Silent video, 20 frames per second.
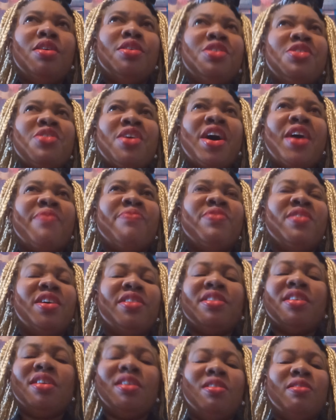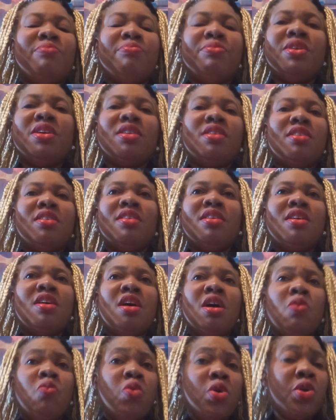you have nothing on me.
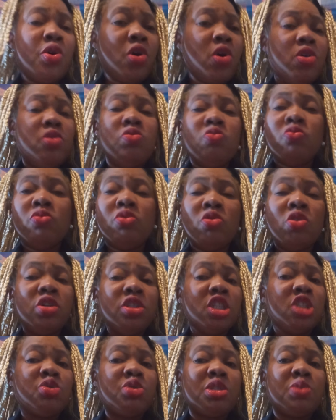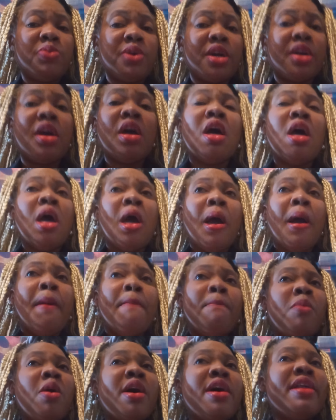With all, no disrespect.
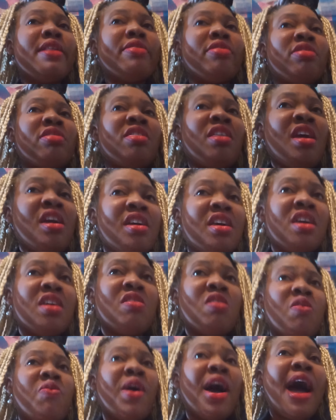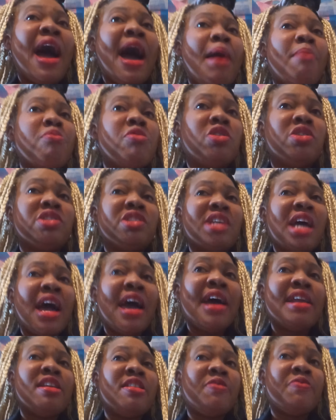But thinking of how much I
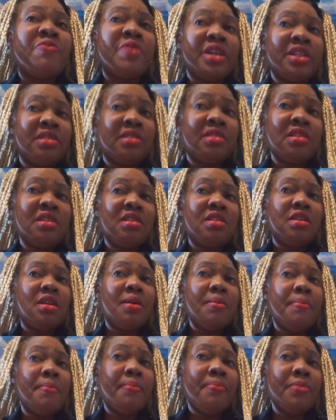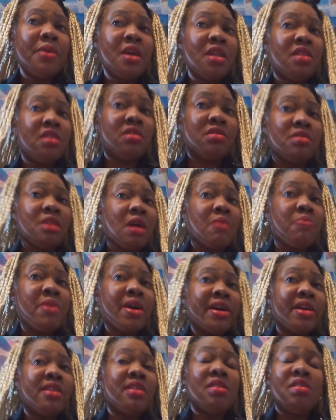had invested in the stock
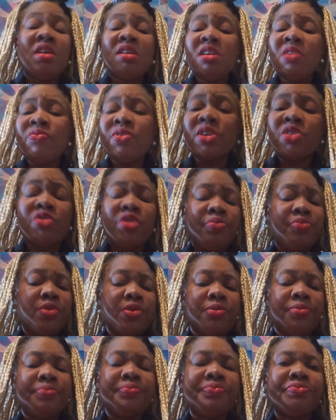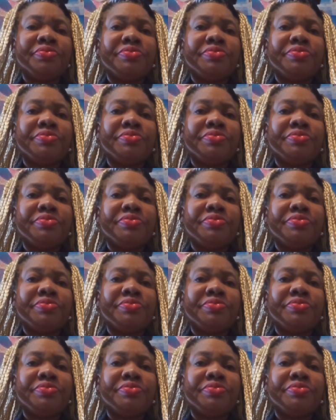market, not even crypto.